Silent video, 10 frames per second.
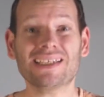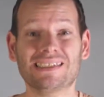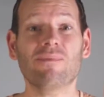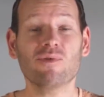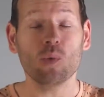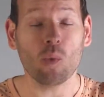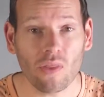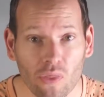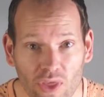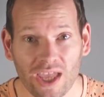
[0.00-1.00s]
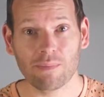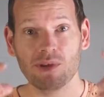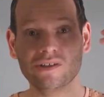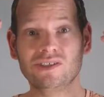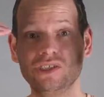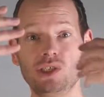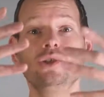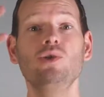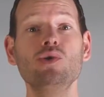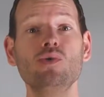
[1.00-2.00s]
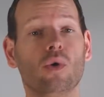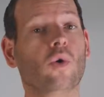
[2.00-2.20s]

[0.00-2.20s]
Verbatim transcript: except for one thing, because you